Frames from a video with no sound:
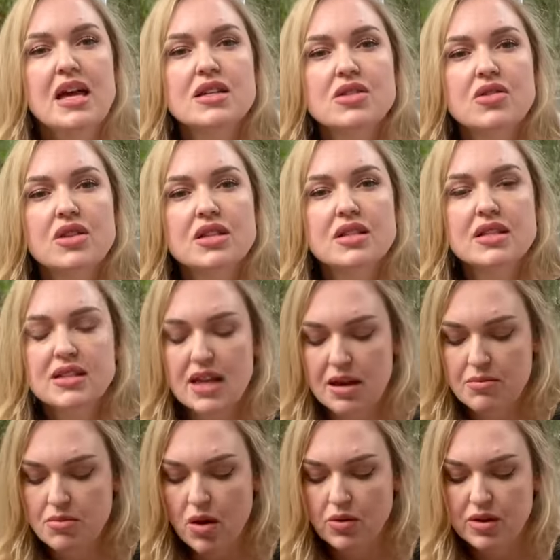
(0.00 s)
So this is a
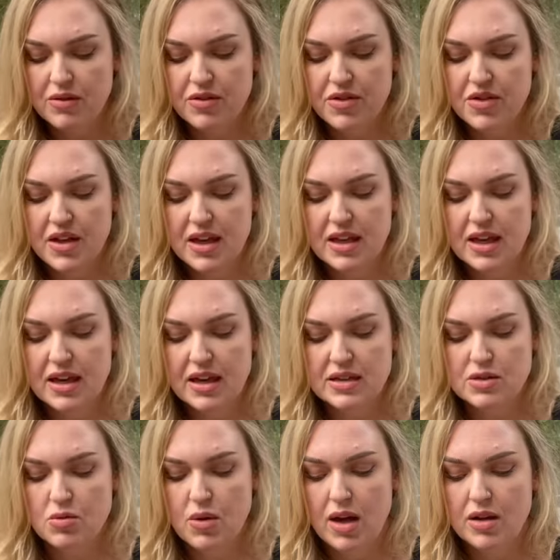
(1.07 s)
mode of thinking
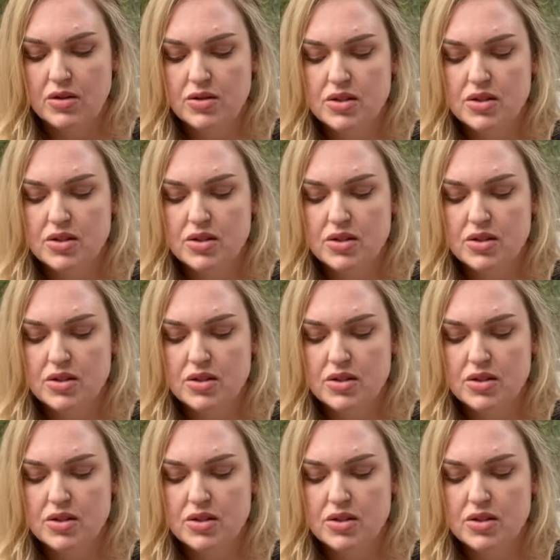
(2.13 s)
as well.